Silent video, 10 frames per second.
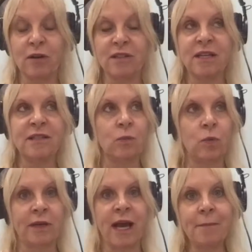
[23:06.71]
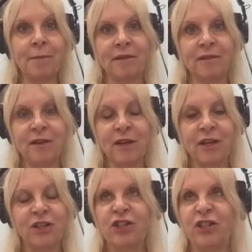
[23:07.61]
I said, what happened?
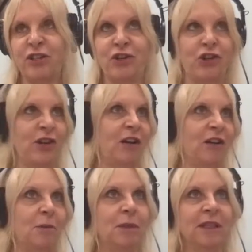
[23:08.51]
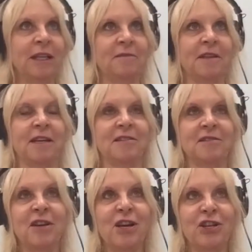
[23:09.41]
She said, you're not going to believe this.
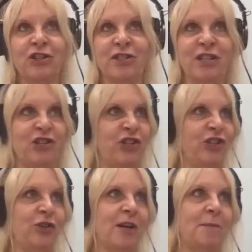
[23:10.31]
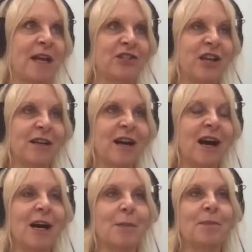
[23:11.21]
She said she joined
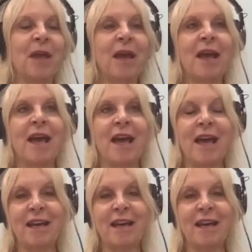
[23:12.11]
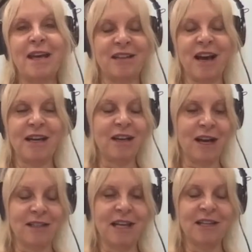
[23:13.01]
Match.com. And this guy
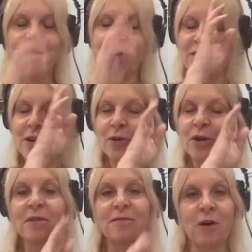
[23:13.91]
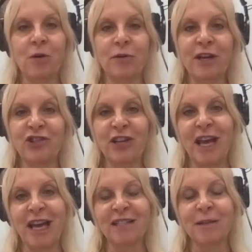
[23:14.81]
contacted her. They were on the phone. And she
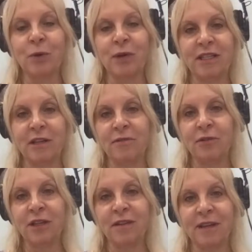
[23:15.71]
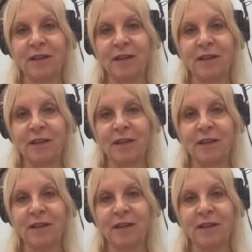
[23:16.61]
asked him what he did for a living.